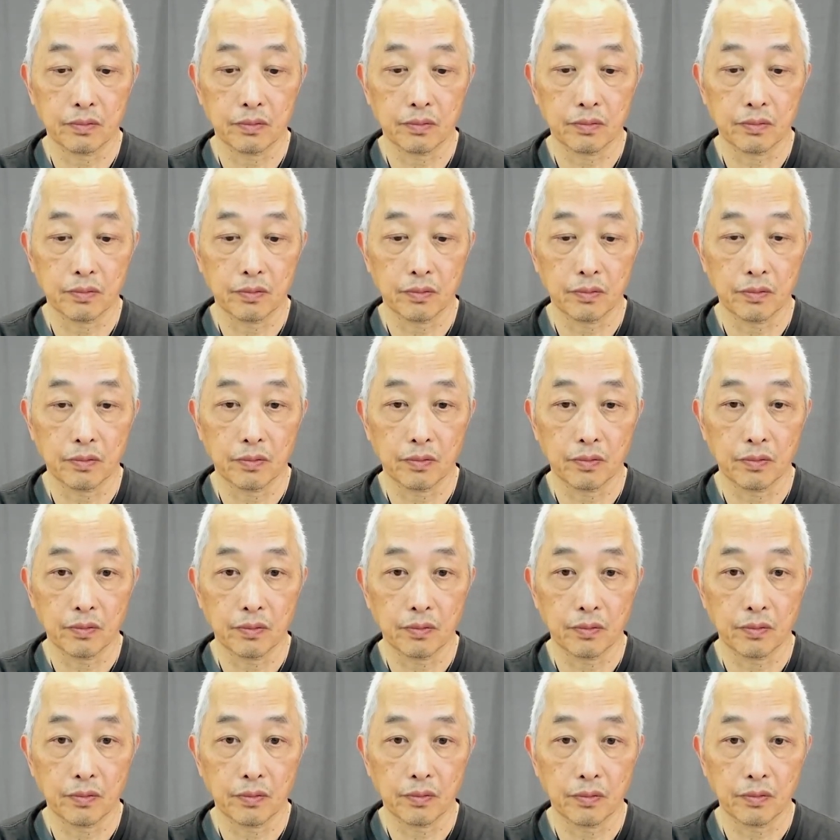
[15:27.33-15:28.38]
There's another
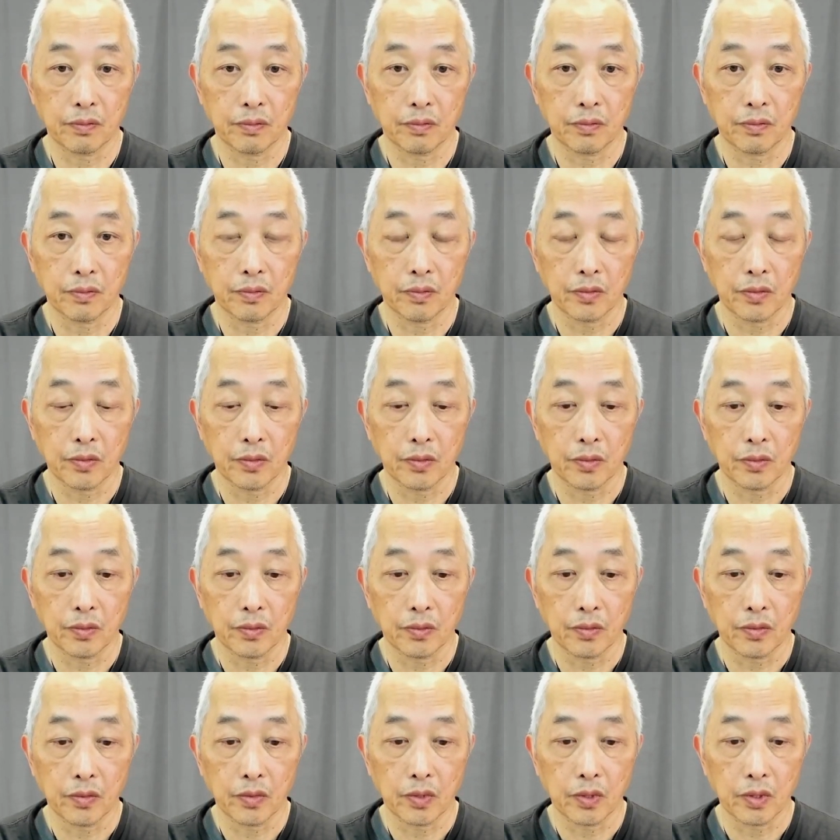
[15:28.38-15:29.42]
one
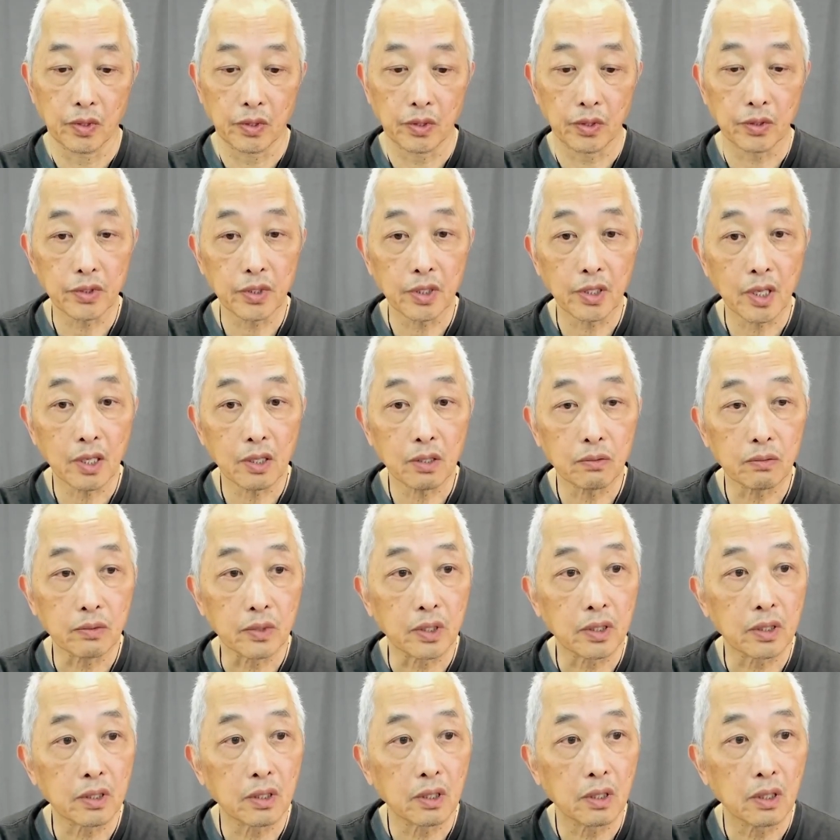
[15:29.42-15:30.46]
called
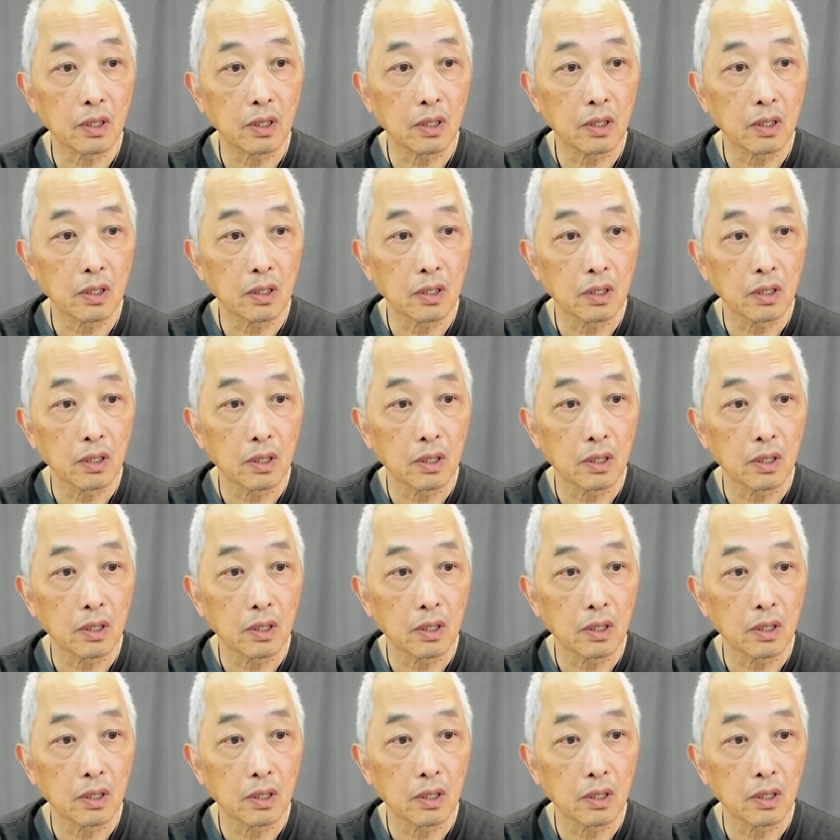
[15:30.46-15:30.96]
Niyama.